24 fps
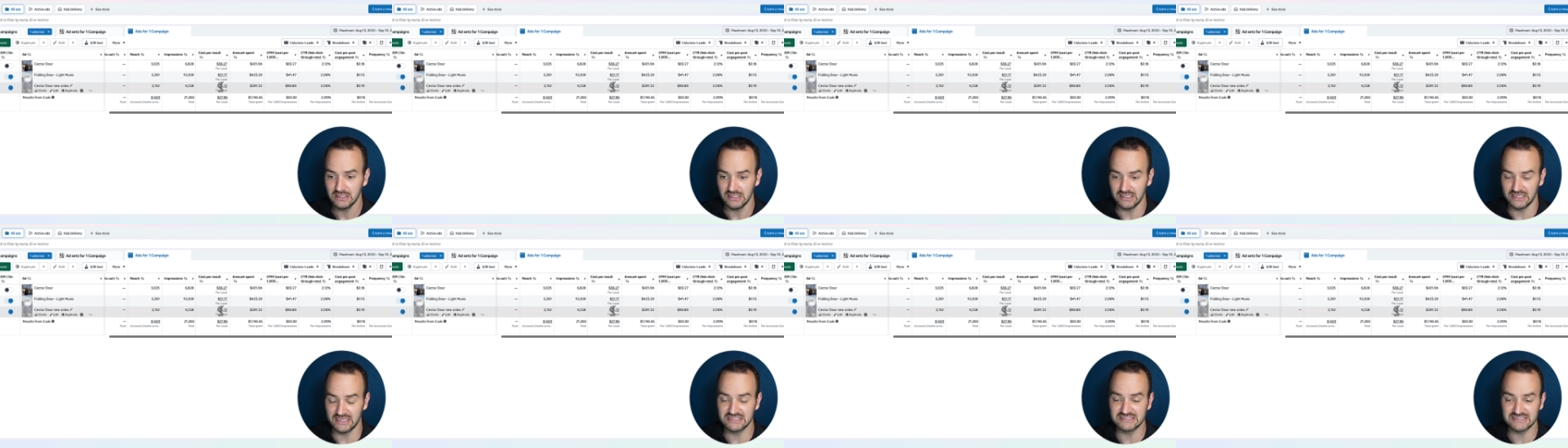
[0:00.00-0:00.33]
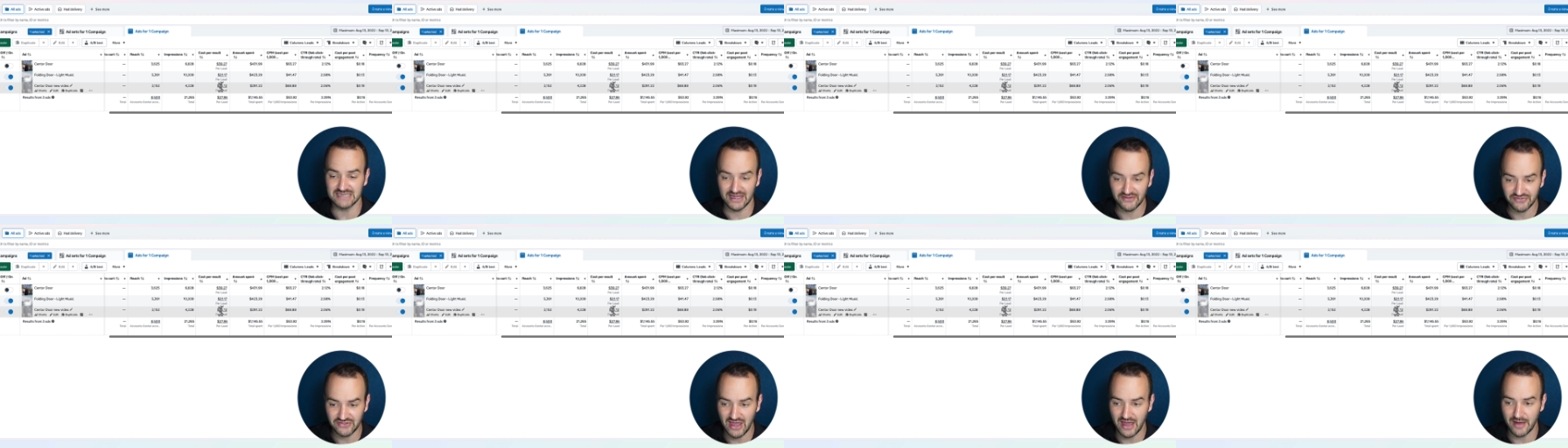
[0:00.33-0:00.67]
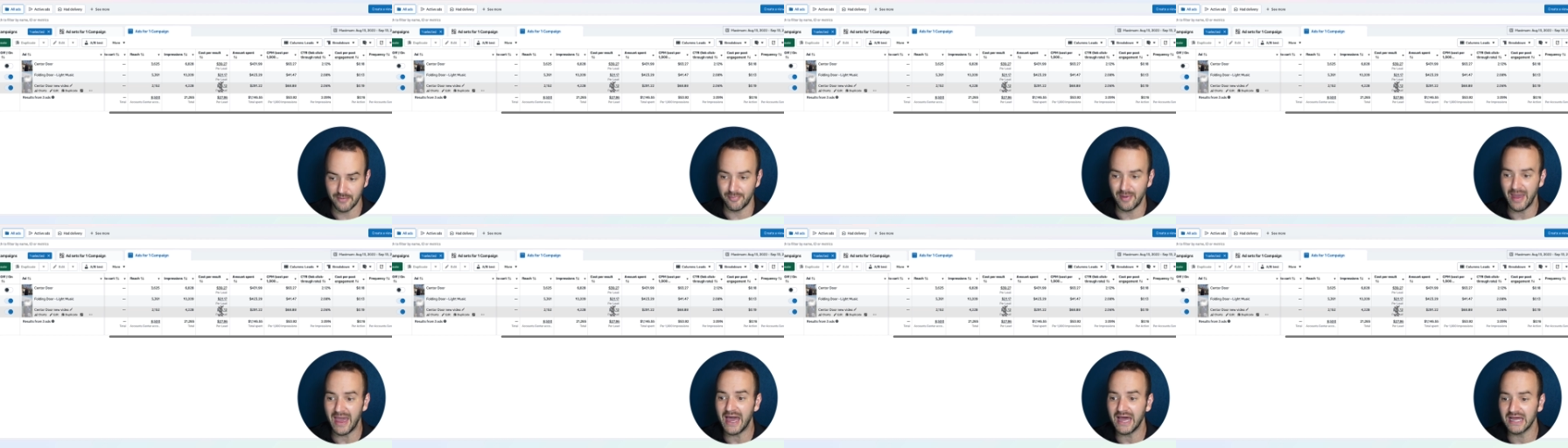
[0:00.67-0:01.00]
is not
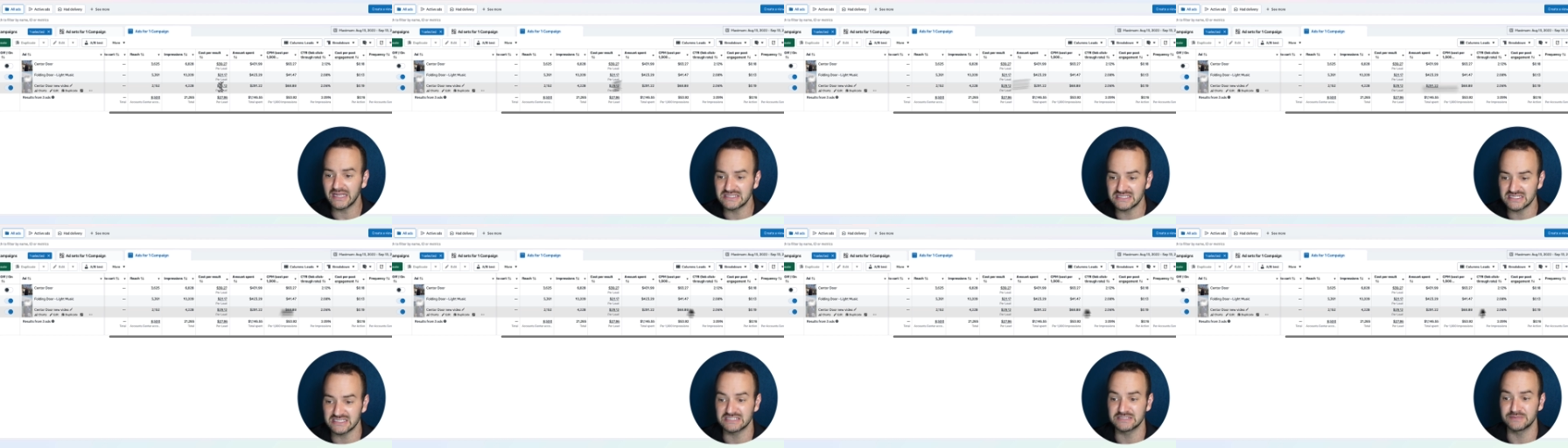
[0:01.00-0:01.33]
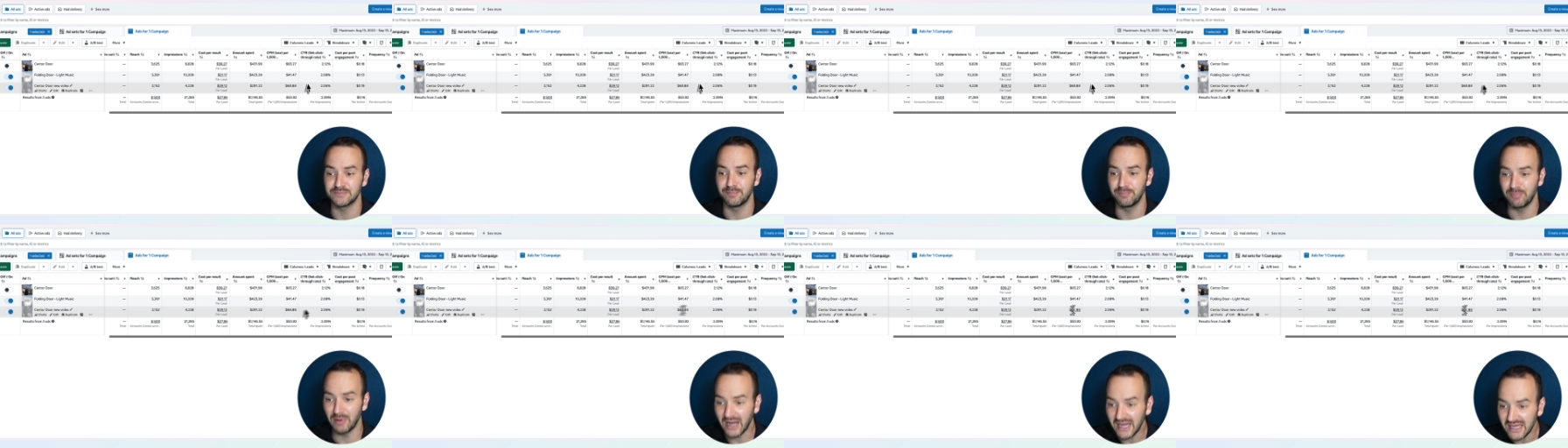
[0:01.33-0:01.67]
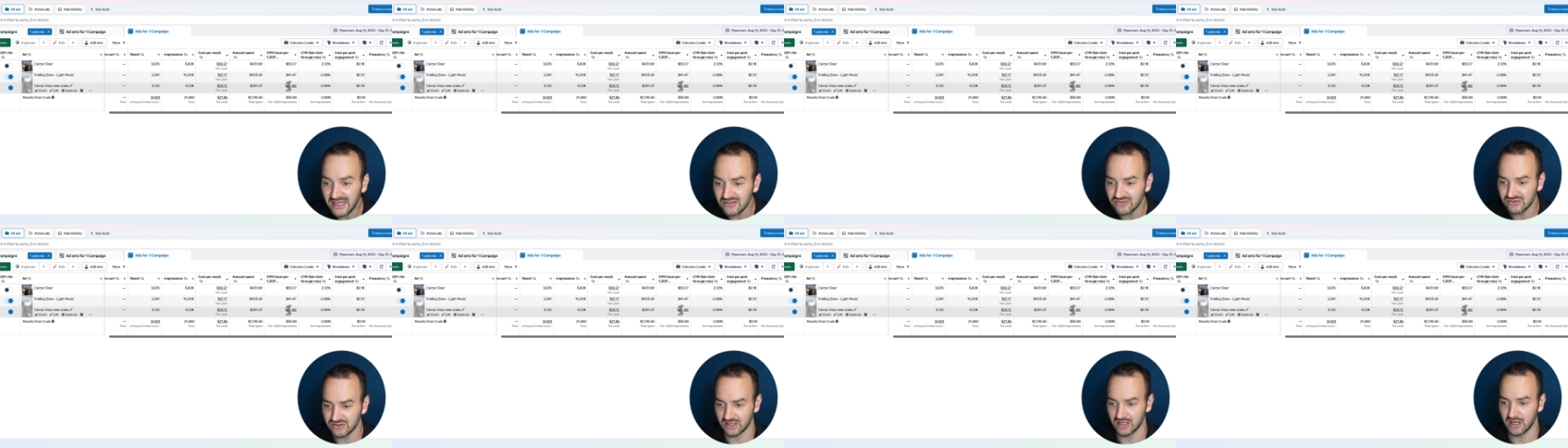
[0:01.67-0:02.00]
that bad
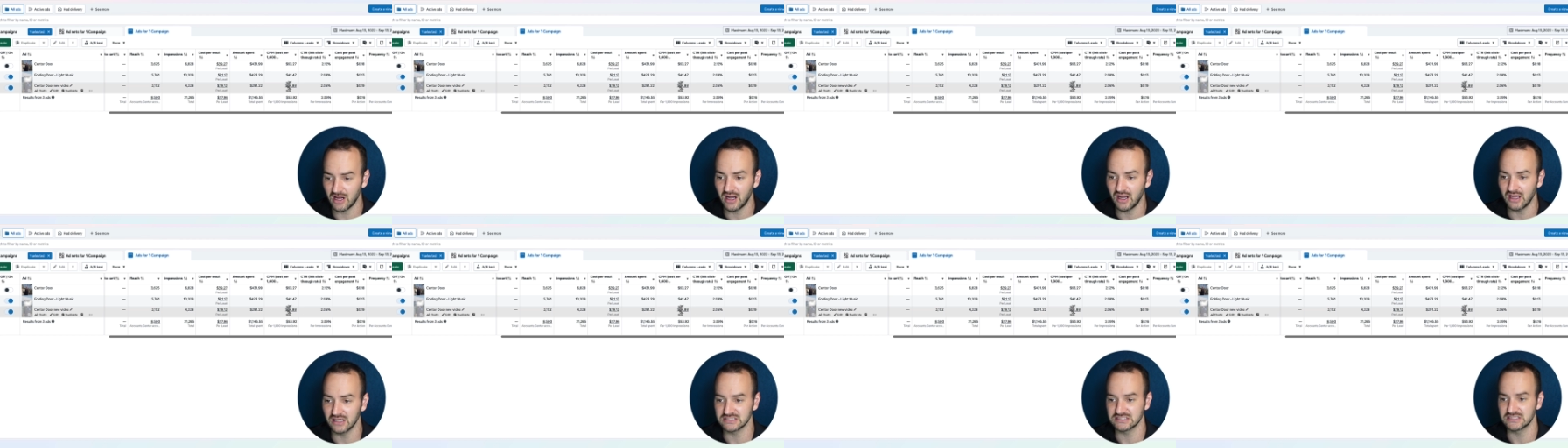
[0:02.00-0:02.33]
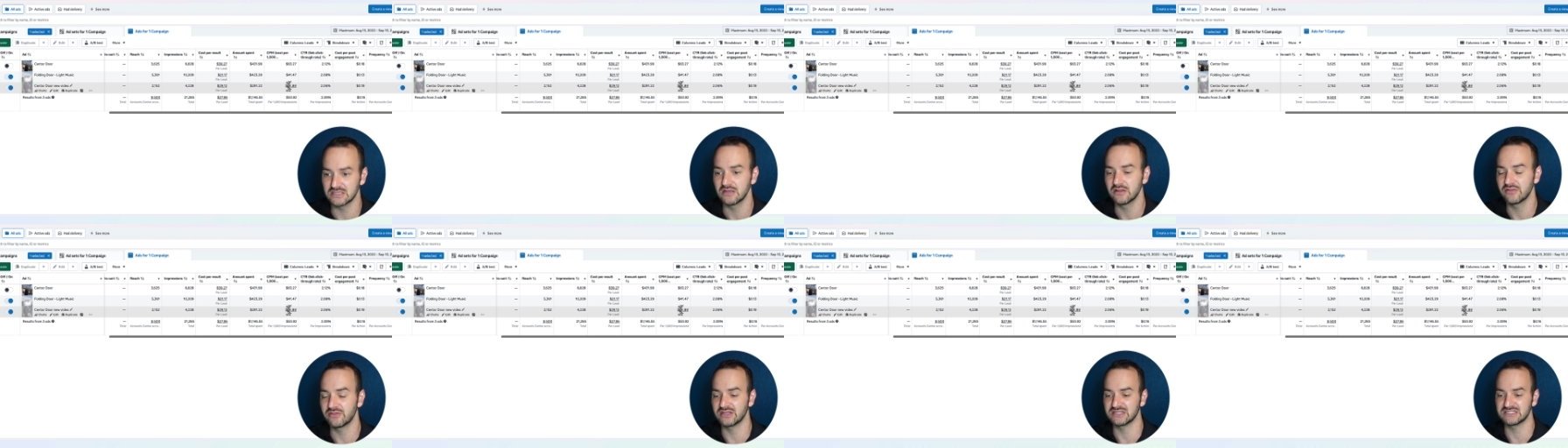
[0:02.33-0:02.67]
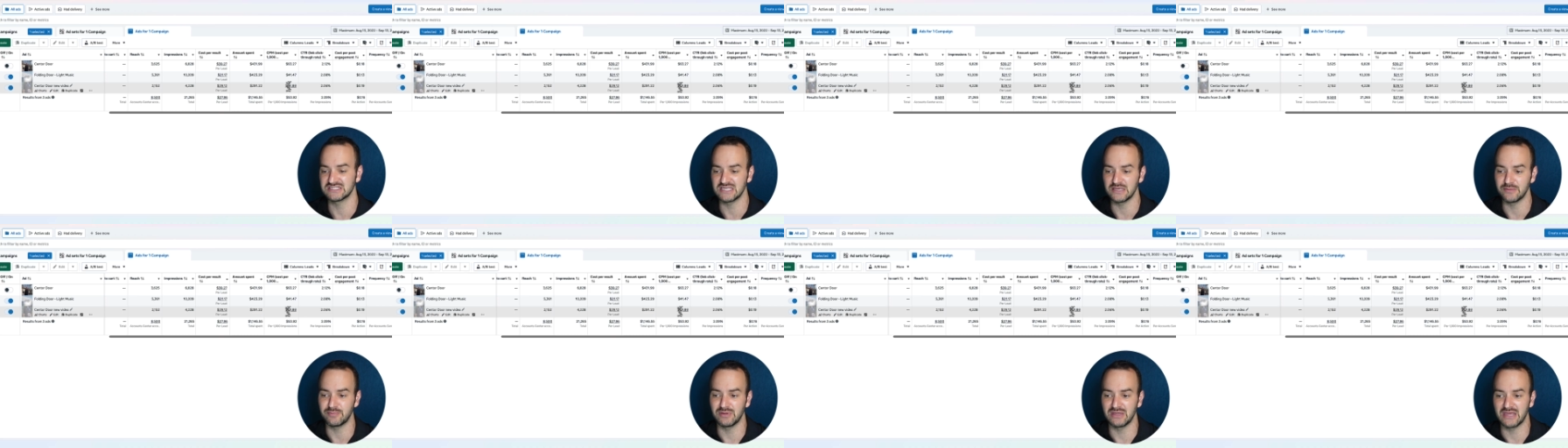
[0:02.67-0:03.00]
despite the cost the
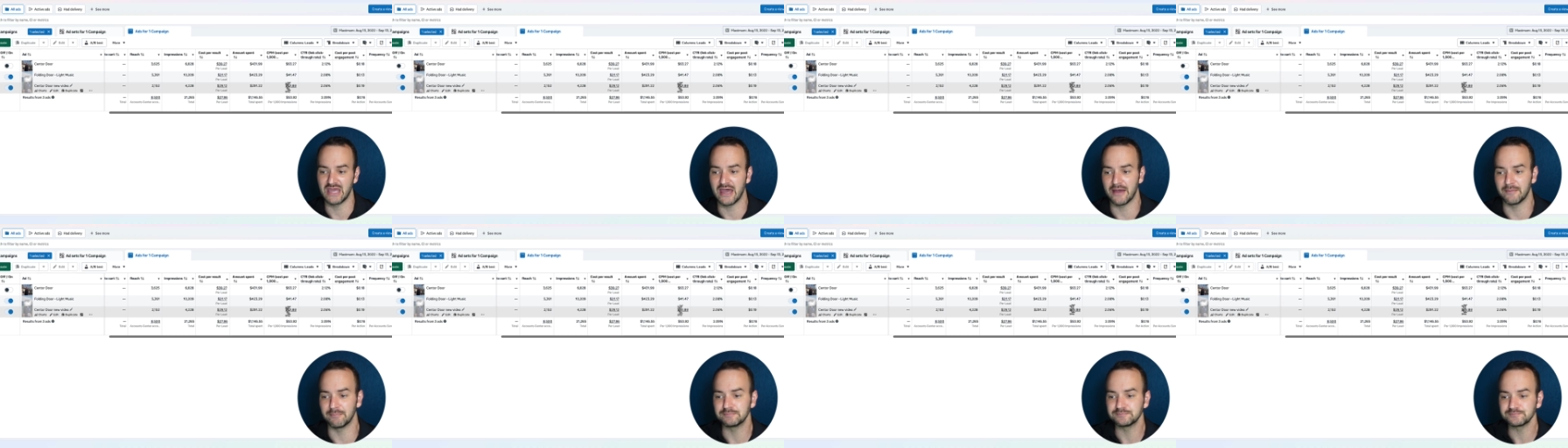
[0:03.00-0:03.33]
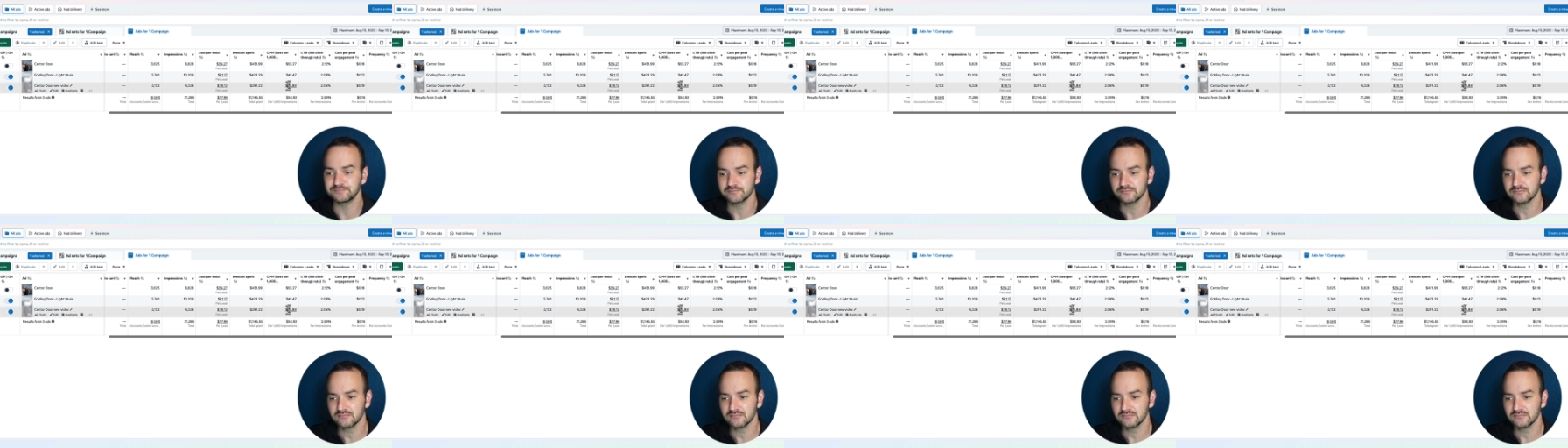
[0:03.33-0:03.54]
CPM